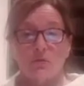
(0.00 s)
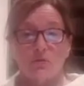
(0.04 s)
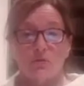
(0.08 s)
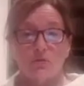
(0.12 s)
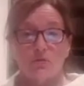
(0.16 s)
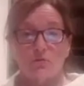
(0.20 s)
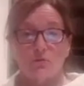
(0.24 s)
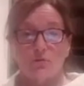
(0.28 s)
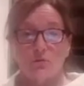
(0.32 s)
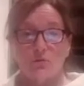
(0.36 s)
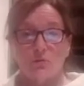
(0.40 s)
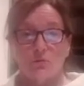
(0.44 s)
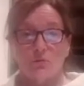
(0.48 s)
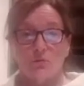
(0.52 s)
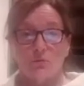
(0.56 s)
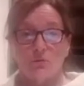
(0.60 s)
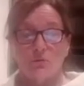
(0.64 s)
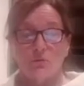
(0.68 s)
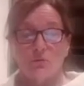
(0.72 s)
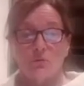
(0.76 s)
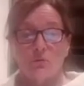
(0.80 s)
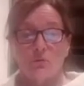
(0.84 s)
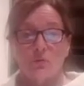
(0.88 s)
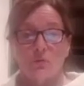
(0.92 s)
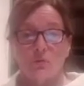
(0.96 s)
2,
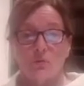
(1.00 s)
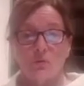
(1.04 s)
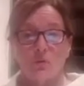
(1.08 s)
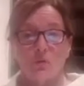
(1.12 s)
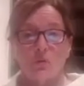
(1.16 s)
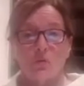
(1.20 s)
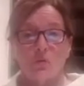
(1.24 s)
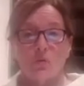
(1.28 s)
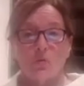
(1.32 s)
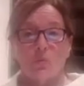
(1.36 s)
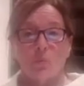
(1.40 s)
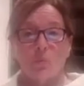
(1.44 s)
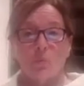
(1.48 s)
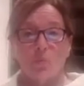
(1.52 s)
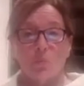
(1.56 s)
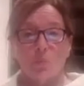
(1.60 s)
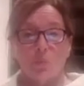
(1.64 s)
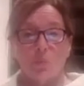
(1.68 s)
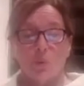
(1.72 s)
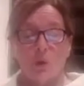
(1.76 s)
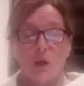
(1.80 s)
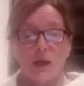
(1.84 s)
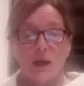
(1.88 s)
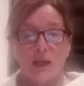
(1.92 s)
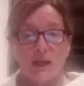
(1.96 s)

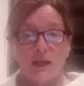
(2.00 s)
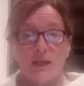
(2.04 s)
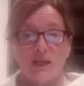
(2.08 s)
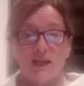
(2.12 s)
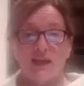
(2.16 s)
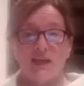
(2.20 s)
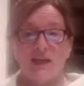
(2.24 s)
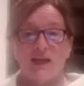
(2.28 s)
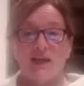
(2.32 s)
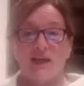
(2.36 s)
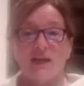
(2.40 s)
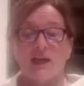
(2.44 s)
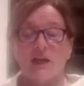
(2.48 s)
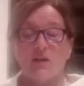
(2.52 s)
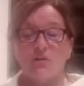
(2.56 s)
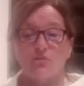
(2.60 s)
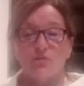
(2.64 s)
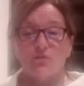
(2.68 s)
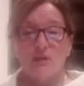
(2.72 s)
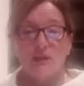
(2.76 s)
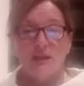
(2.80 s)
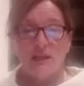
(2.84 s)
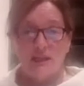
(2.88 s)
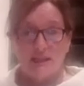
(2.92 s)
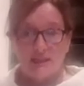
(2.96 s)
1,
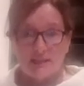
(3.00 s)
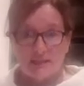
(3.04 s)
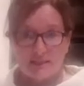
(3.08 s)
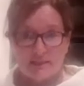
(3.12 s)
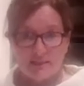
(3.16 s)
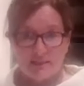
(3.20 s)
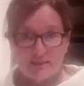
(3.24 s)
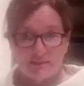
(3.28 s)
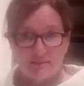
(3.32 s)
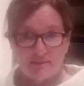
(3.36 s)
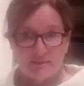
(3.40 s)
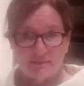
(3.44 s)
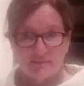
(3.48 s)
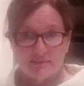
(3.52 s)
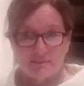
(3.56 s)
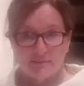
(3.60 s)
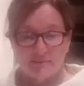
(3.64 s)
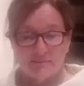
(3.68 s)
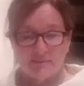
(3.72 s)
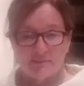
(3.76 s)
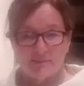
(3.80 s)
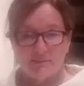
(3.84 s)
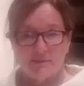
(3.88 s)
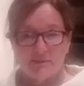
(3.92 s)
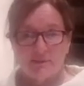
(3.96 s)
and release.
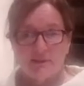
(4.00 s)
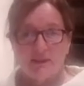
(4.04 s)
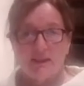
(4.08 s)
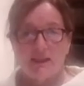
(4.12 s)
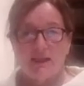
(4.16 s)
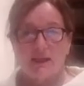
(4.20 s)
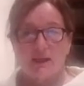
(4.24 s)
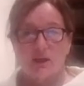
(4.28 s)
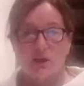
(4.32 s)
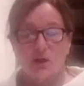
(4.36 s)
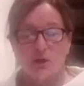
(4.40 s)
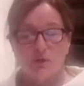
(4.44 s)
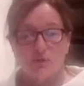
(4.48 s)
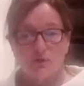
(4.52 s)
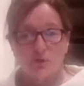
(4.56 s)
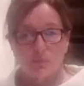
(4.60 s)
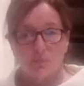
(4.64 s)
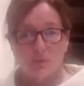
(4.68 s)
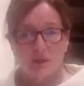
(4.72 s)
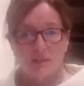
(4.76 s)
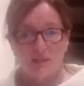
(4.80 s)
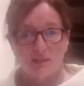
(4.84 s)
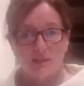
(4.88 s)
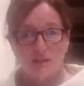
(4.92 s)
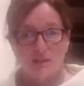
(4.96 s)
Let go of your
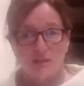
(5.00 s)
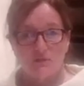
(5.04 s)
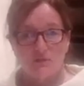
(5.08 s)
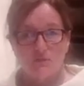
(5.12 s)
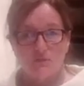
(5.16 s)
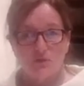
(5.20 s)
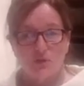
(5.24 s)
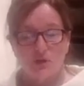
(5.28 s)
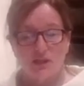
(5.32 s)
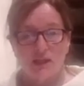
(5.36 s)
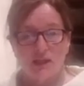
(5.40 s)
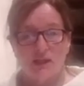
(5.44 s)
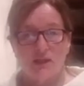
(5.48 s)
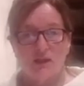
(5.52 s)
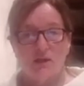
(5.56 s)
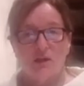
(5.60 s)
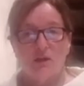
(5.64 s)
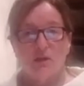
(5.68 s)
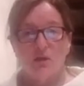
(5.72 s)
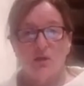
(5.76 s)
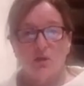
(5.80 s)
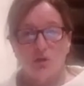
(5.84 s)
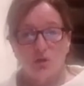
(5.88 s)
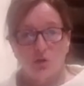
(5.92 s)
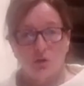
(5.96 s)
buttocks fully,
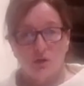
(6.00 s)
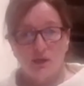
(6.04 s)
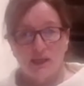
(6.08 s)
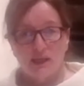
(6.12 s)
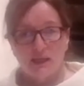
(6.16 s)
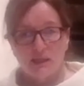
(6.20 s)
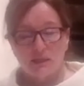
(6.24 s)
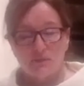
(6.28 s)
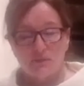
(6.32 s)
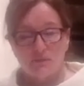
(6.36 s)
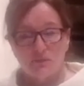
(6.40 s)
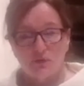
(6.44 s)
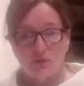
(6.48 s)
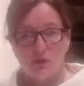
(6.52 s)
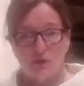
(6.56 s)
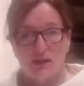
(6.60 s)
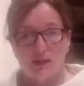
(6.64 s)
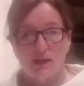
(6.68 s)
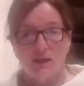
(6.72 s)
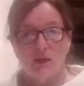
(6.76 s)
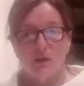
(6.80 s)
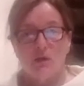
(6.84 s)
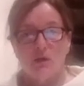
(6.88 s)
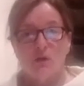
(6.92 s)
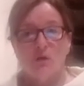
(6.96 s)
your legs
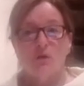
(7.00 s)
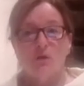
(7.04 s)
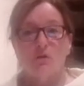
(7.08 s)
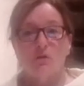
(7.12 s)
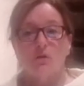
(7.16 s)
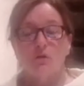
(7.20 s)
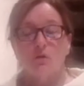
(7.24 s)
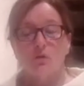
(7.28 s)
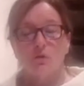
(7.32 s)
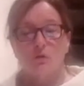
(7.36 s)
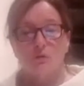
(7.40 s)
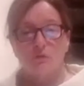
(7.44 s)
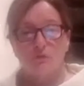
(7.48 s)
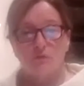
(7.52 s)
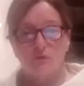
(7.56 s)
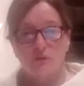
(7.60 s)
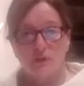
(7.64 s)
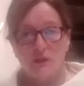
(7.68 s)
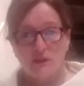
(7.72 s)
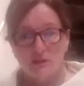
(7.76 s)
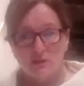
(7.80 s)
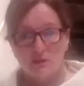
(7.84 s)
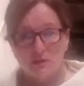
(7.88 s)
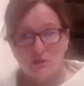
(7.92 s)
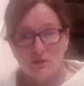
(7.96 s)
fully, your
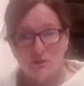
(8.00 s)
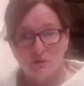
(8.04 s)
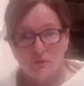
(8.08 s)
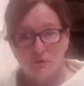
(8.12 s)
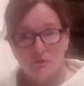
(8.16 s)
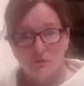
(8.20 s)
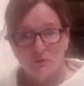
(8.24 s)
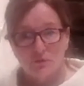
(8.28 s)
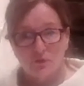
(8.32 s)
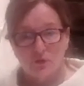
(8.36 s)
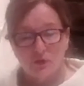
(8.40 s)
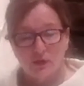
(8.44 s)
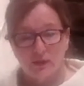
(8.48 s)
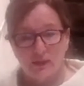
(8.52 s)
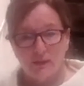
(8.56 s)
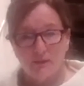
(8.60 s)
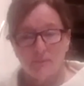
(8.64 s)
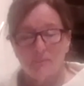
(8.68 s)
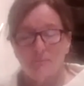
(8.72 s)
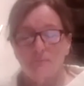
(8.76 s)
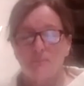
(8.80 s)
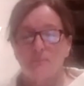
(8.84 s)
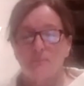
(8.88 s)
feet fully.